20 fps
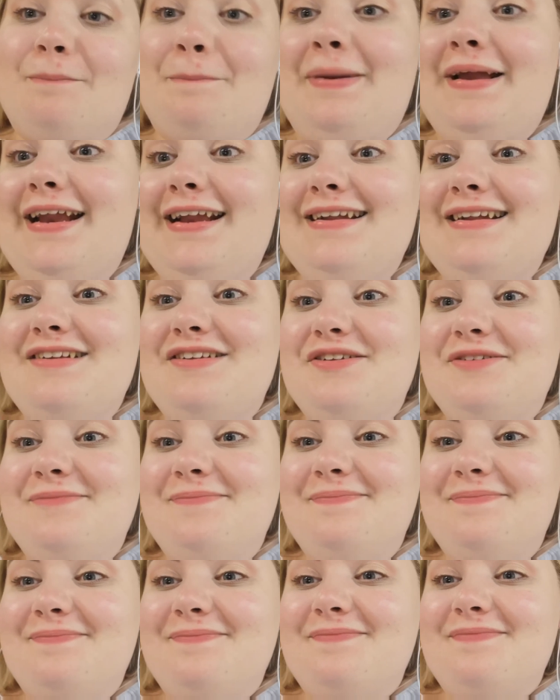but I
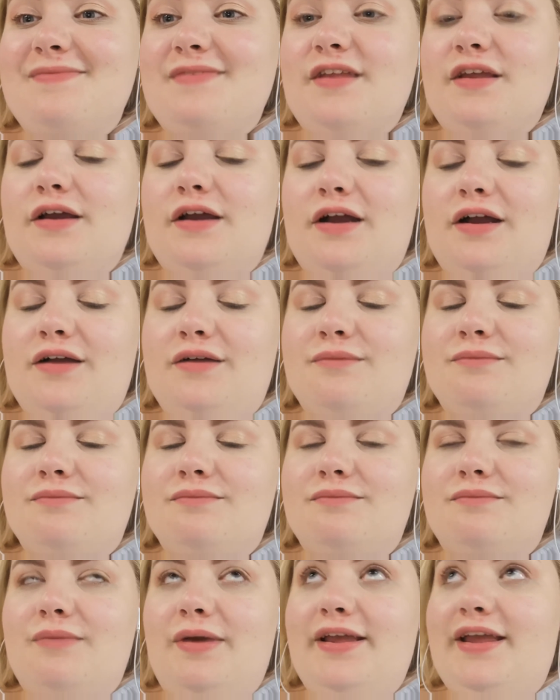didn't.
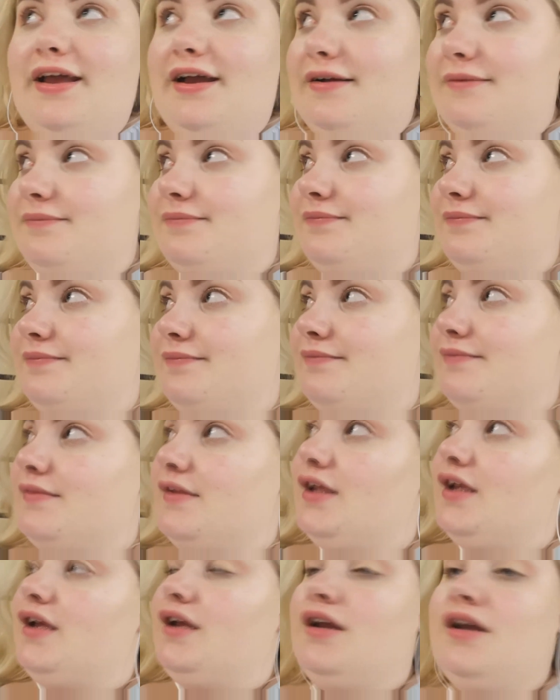Um, but yeah.
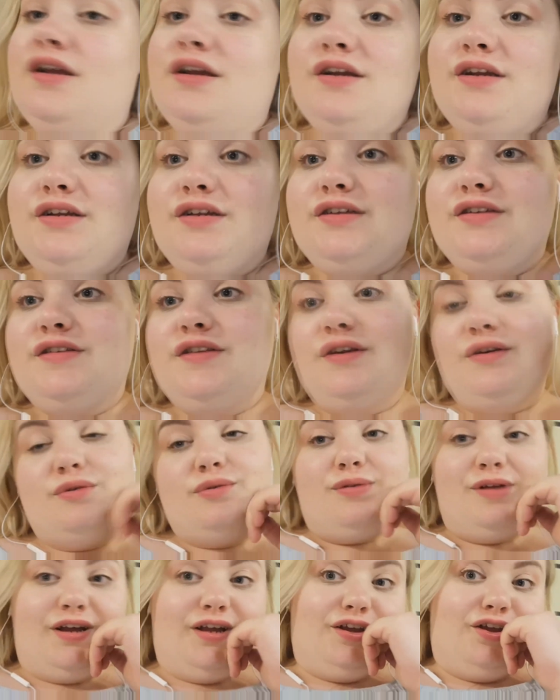So
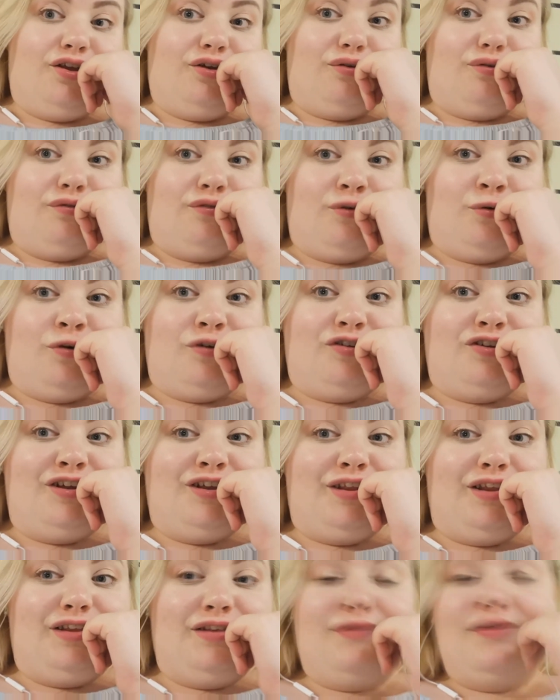thank you for
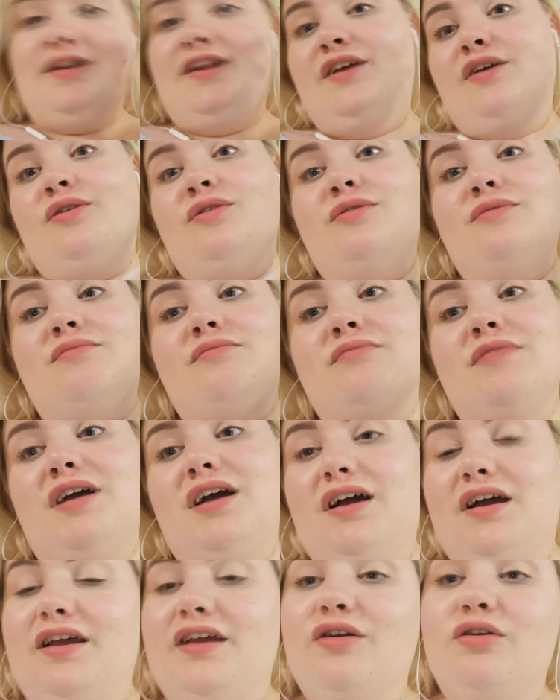watching this video.
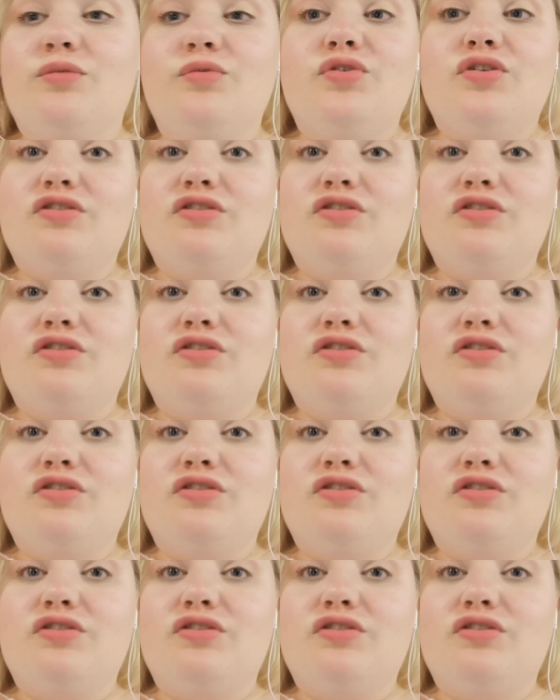I hope